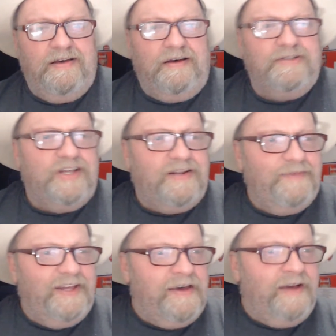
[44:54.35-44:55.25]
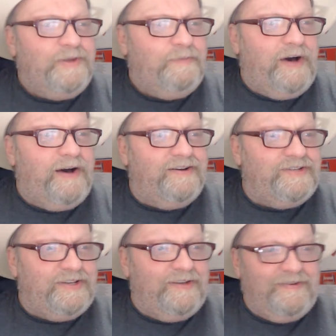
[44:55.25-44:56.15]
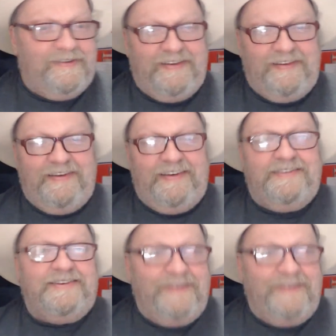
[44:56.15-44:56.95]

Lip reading: I said, I'm in the underpass. So